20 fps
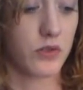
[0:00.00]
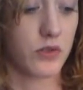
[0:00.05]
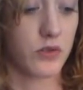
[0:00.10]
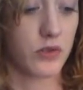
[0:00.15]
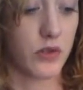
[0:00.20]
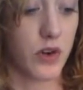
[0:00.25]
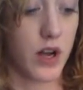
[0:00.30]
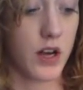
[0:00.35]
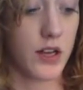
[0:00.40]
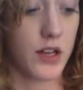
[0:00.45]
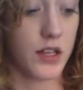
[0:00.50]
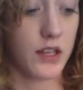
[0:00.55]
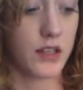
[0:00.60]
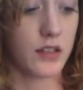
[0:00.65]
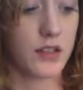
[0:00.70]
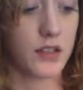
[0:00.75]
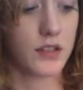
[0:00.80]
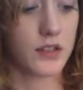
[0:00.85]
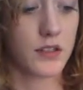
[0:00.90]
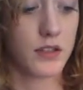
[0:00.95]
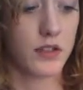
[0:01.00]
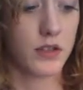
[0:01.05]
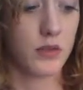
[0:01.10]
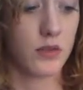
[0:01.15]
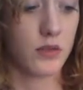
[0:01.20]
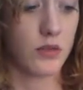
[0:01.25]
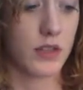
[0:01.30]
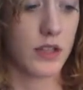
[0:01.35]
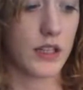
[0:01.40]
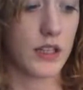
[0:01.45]
trunk
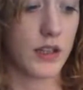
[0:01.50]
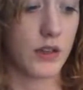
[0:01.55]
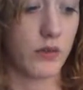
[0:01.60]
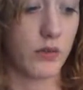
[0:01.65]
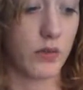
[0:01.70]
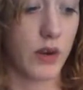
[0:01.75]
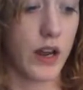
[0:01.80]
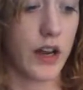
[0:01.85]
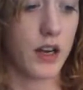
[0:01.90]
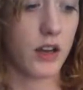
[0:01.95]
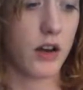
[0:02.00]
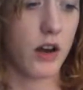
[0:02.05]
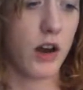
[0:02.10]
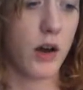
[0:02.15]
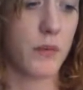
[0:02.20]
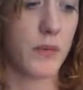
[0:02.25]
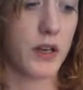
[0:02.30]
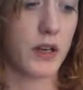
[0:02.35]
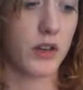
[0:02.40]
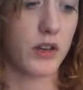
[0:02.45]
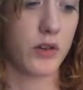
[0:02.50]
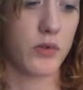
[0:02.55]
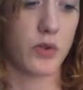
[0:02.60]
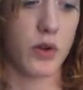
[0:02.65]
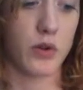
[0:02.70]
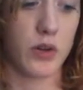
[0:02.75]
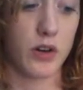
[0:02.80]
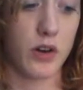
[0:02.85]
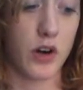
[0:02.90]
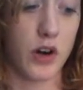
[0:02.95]
to the right common
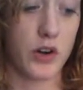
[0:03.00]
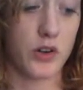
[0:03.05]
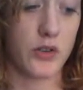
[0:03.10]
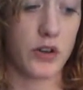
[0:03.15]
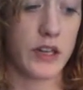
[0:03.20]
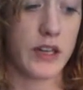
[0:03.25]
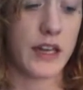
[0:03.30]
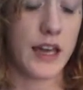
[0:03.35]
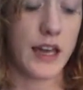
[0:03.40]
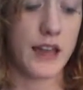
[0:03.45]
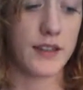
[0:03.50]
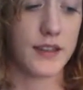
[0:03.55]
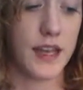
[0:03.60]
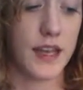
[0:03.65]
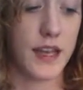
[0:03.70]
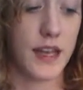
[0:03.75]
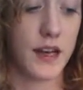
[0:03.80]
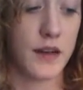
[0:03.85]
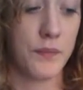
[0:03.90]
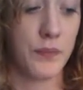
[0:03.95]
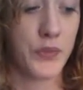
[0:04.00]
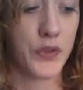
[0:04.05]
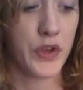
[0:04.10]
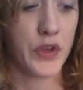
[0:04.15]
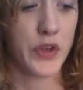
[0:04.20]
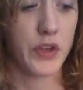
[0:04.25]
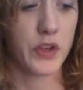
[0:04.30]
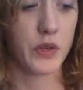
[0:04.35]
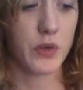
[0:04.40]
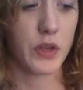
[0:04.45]
carotid artery, and then
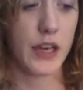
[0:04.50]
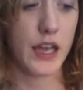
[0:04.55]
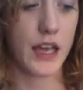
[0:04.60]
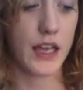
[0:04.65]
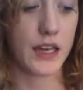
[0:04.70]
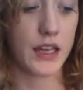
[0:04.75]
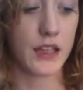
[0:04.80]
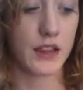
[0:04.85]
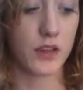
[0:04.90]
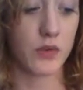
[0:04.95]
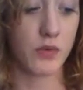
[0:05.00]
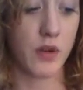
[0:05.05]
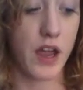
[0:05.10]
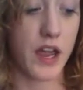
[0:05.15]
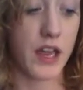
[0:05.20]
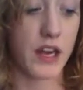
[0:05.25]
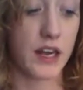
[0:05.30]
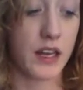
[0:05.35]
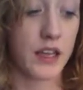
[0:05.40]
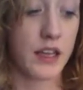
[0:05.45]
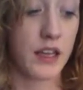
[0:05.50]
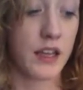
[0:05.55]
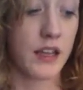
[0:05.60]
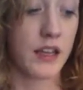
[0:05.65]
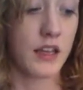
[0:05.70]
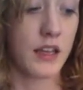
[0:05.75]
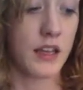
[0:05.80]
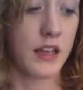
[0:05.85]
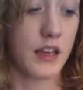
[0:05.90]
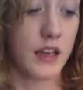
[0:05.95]
you would end at the right
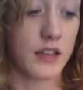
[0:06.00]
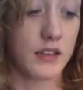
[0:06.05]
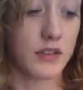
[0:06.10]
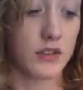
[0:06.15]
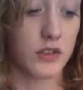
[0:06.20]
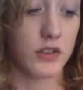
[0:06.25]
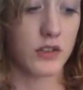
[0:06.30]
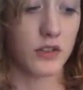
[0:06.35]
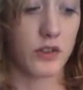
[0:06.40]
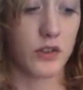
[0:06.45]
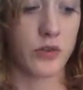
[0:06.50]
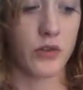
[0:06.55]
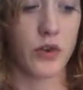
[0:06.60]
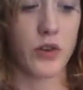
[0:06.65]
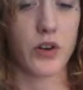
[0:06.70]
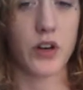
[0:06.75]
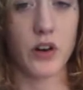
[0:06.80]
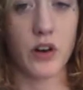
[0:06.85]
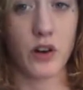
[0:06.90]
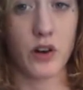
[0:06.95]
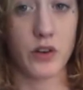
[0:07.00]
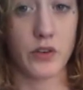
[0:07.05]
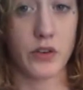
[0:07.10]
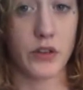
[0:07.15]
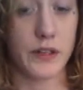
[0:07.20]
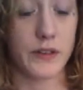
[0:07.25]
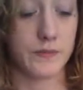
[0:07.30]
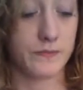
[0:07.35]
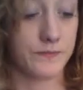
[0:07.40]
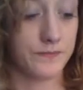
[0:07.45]
external carotid
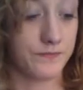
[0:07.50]
artery.